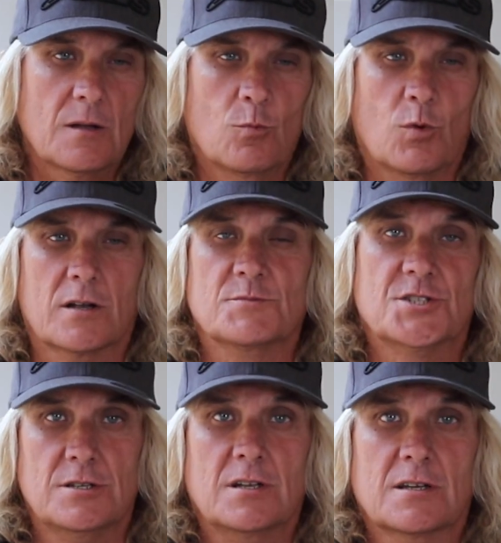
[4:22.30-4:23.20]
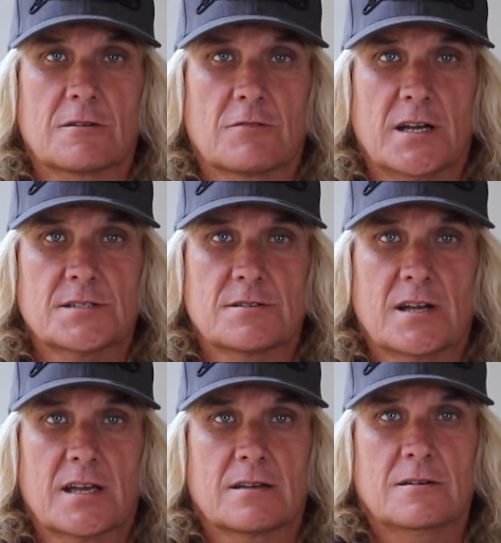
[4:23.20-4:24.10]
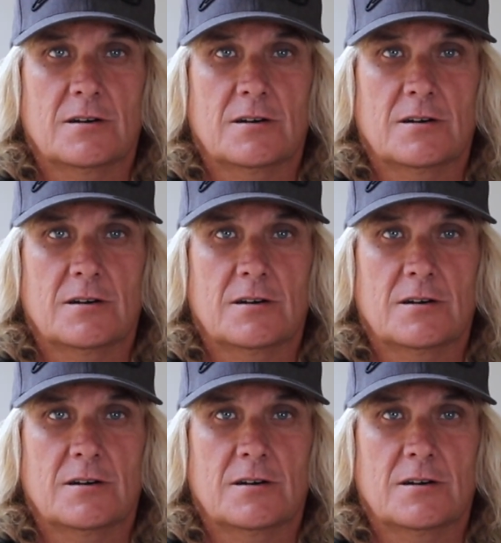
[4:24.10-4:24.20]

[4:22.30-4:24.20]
When I'm shooting at a racetrack,